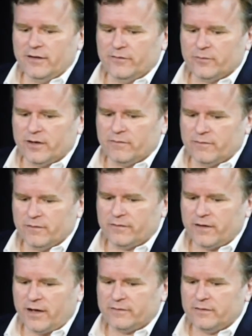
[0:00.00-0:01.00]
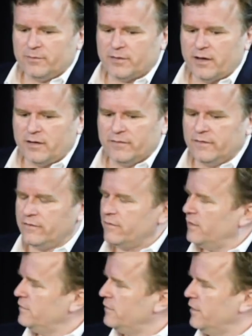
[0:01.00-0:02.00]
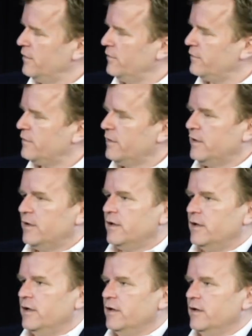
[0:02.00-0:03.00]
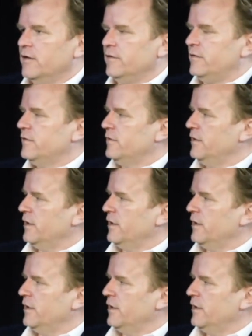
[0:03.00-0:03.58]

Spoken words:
is when I first got to Providence St Joseph is,